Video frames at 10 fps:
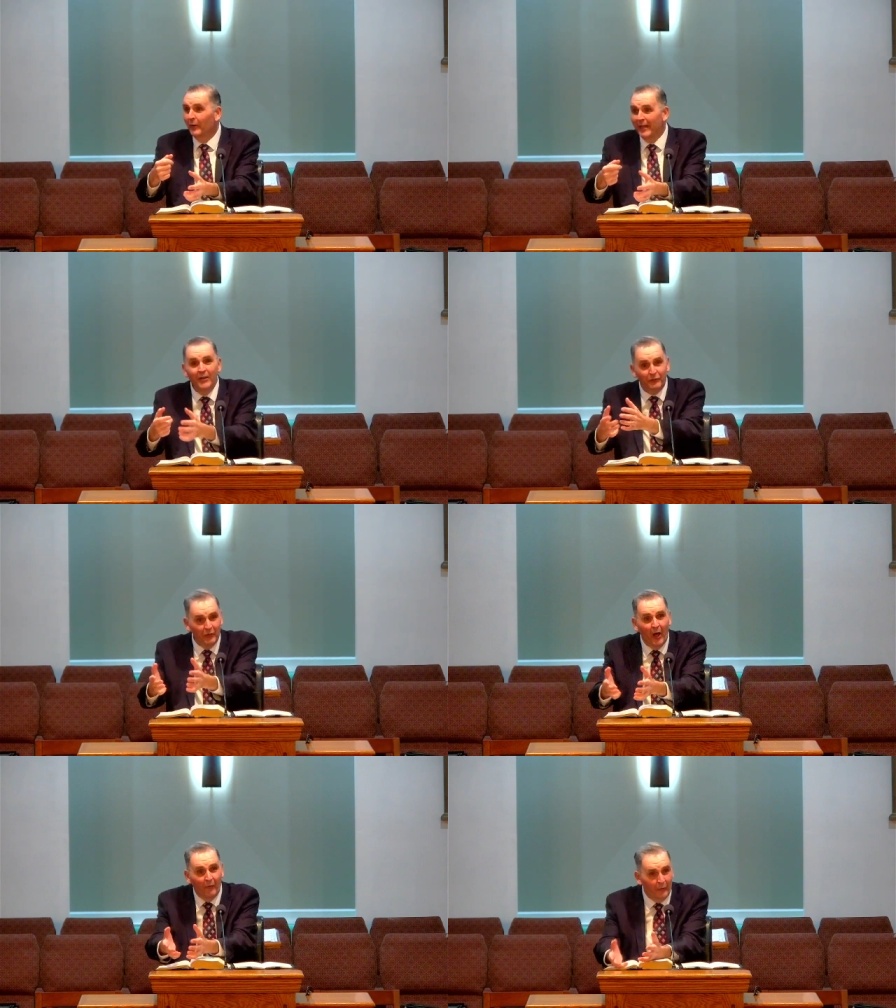Here's
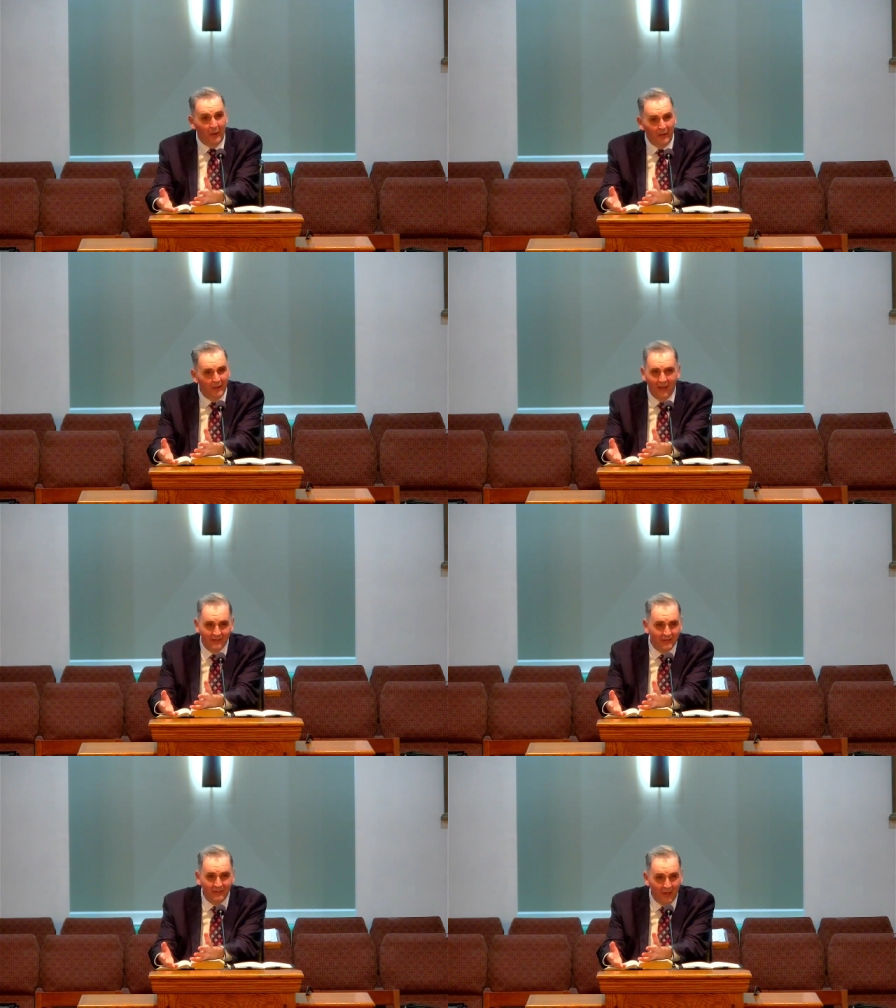another one. No, that's
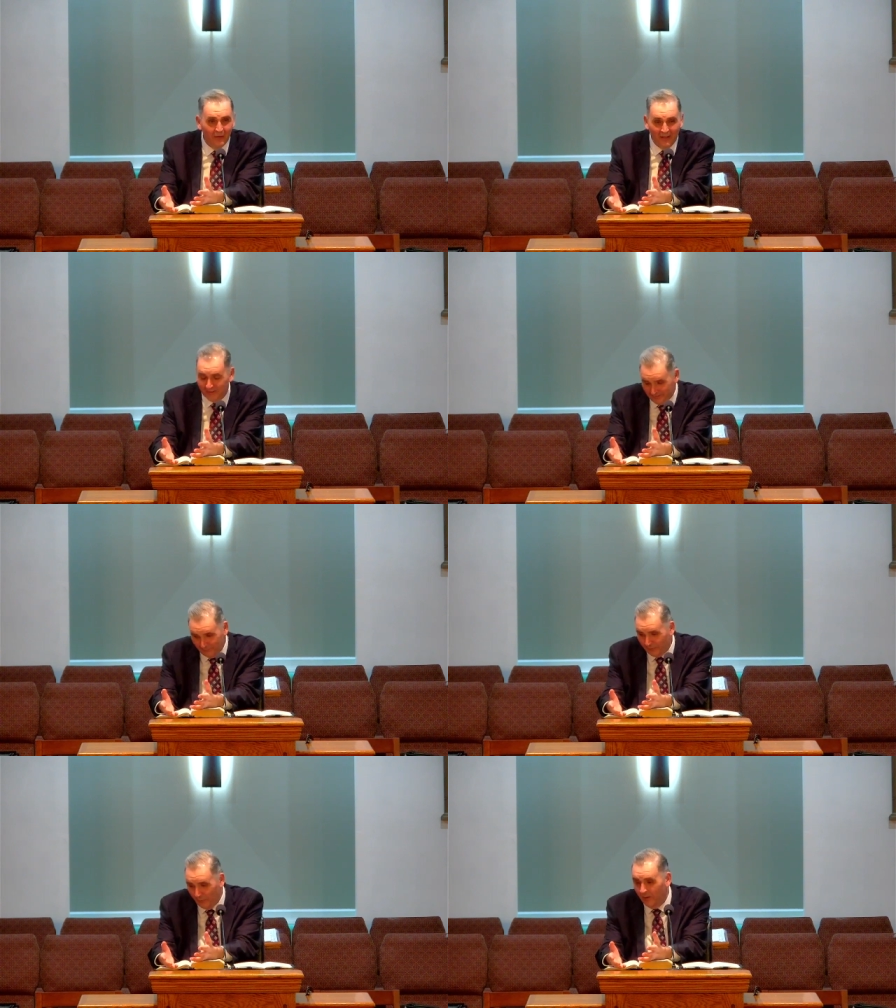another. That's a
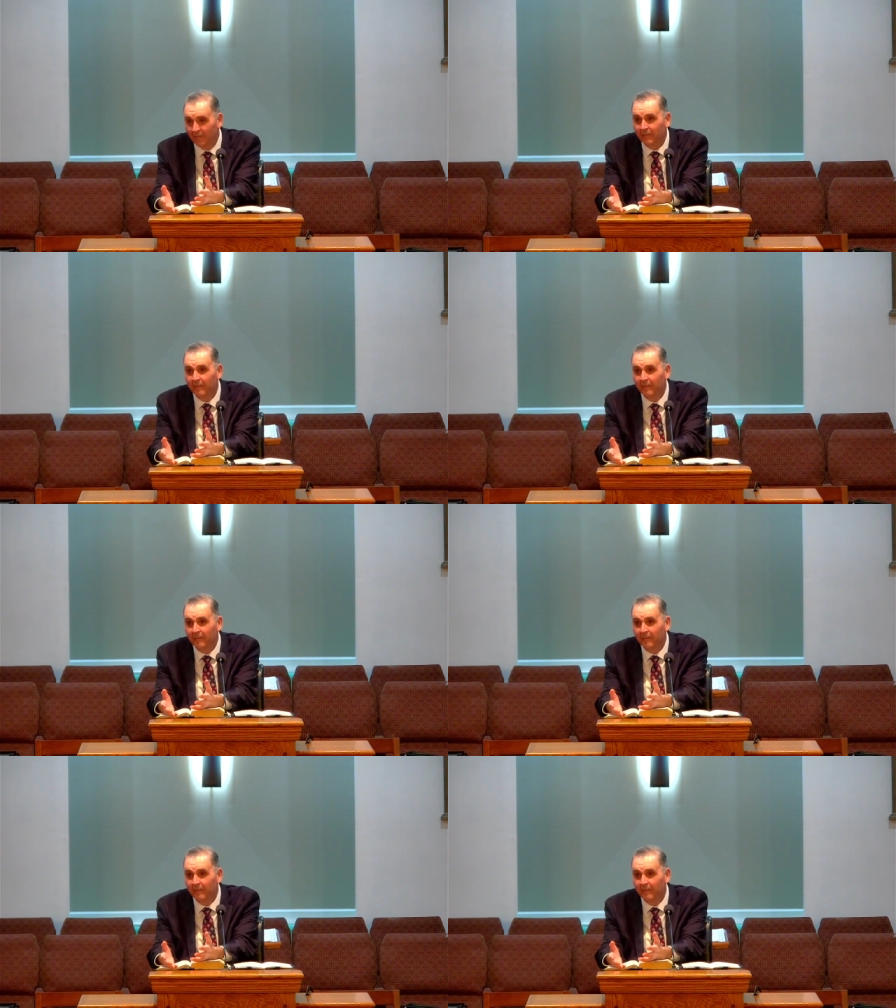different one.